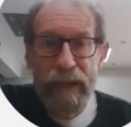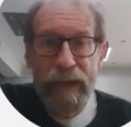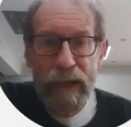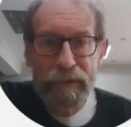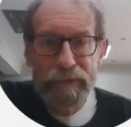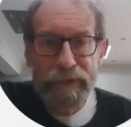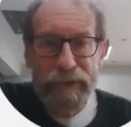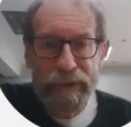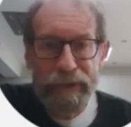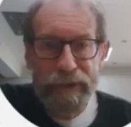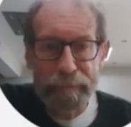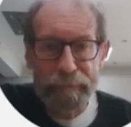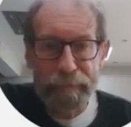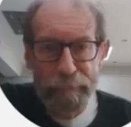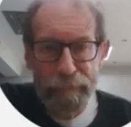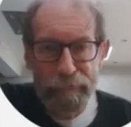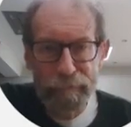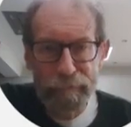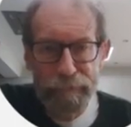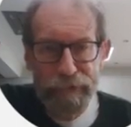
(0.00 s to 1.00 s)
Under that
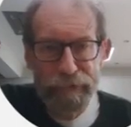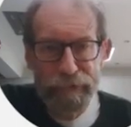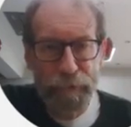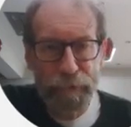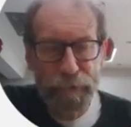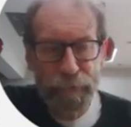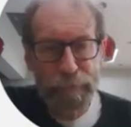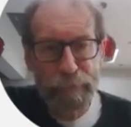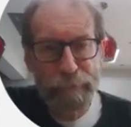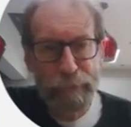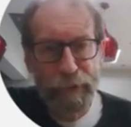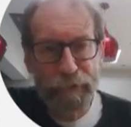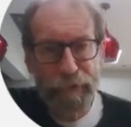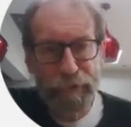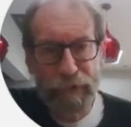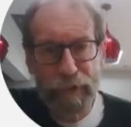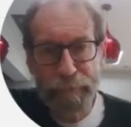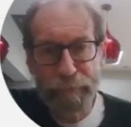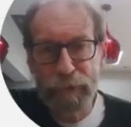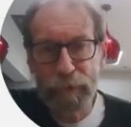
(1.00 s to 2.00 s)
resource
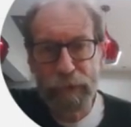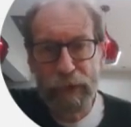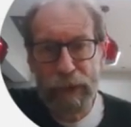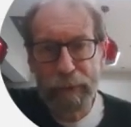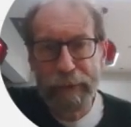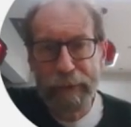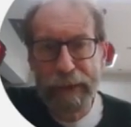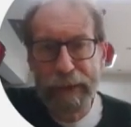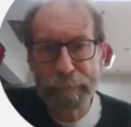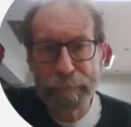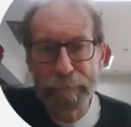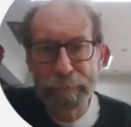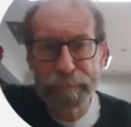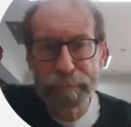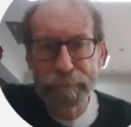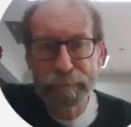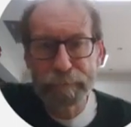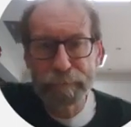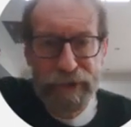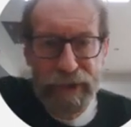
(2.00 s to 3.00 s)
proposal, I'm talking about
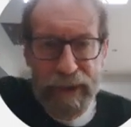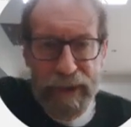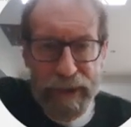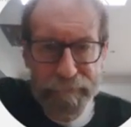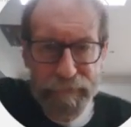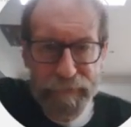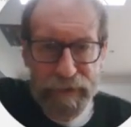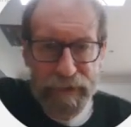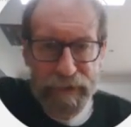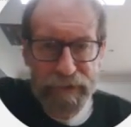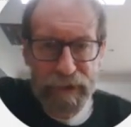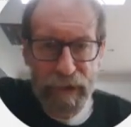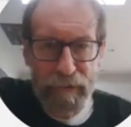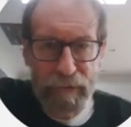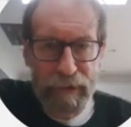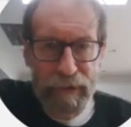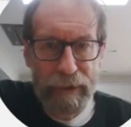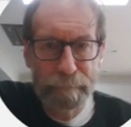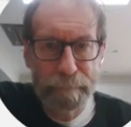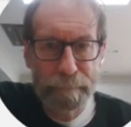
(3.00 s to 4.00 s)
Printernet Africa
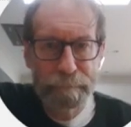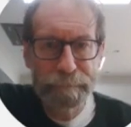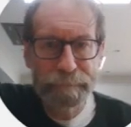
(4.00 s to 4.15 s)
Solar.